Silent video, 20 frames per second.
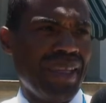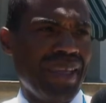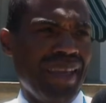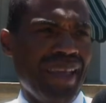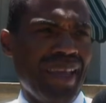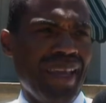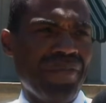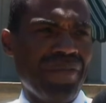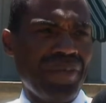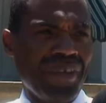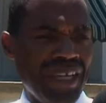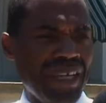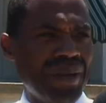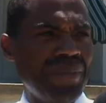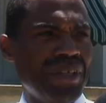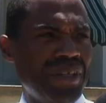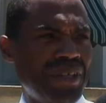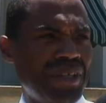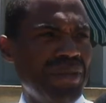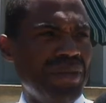And for him
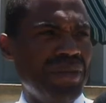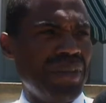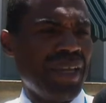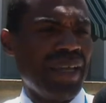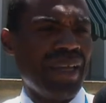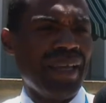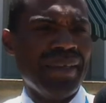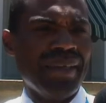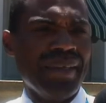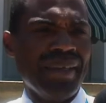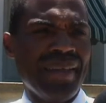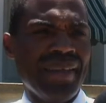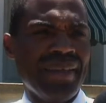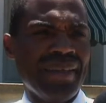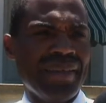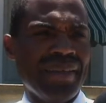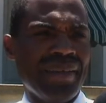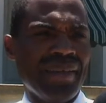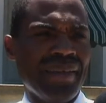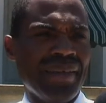to do that,
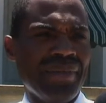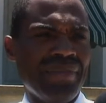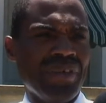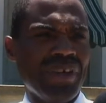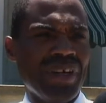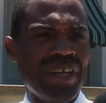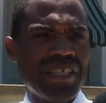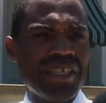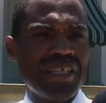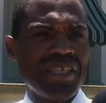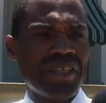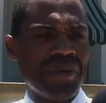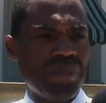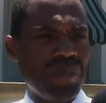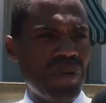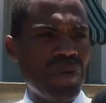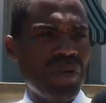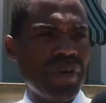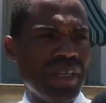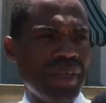and uh, for us to
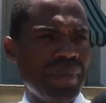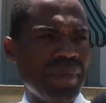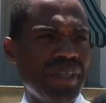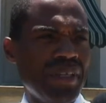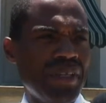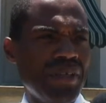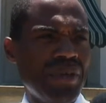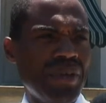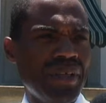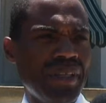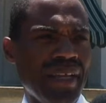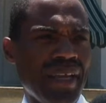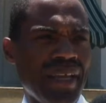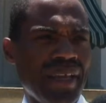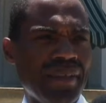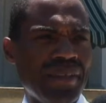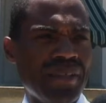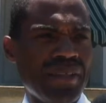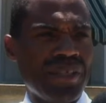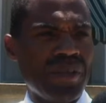support him in doing
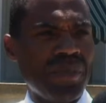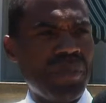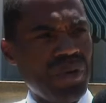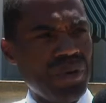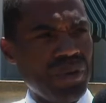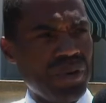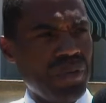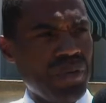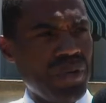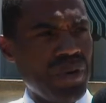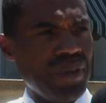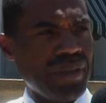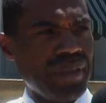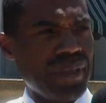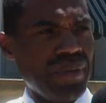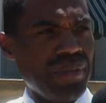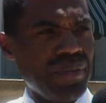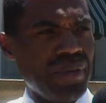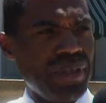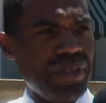that, to support the work
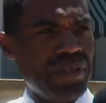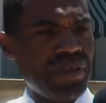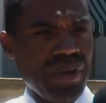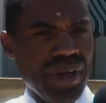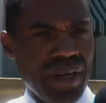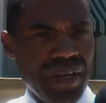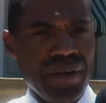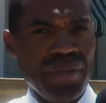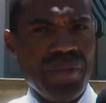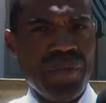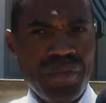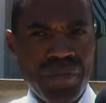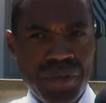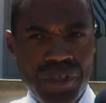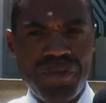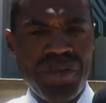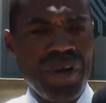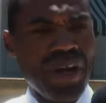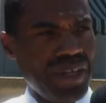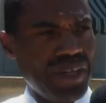that we try, what we're
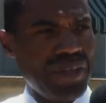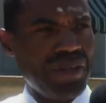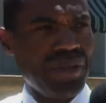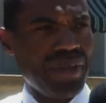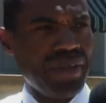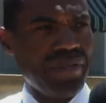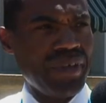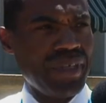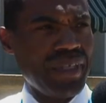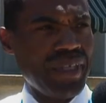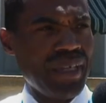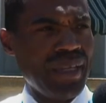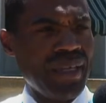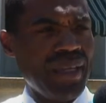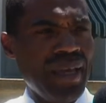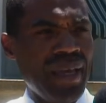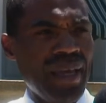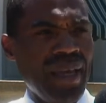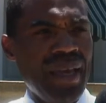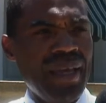trying to do every day,
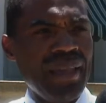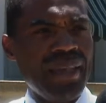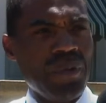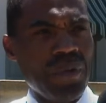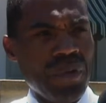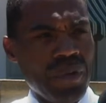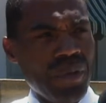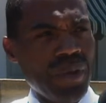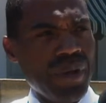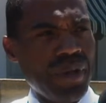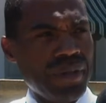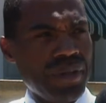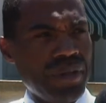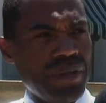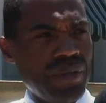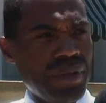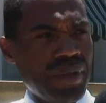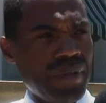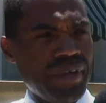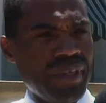that we're working to
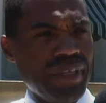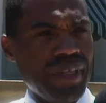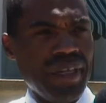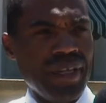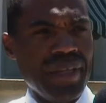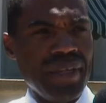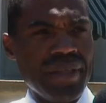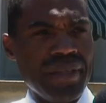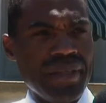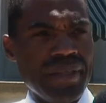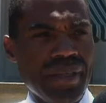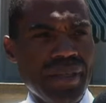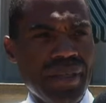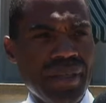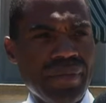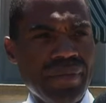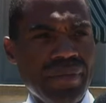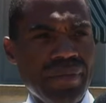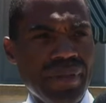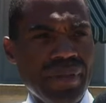do every day, is,
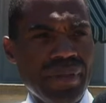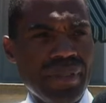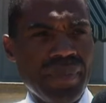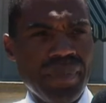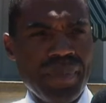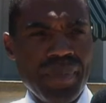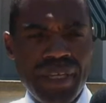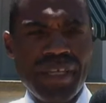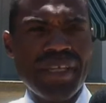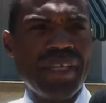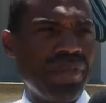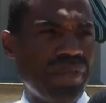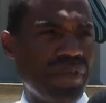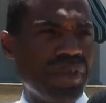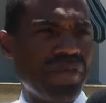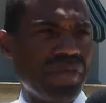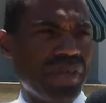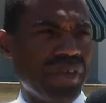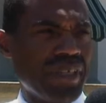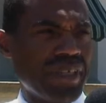uh, is a big
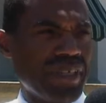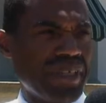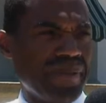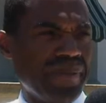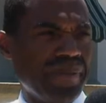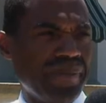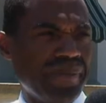difference for us.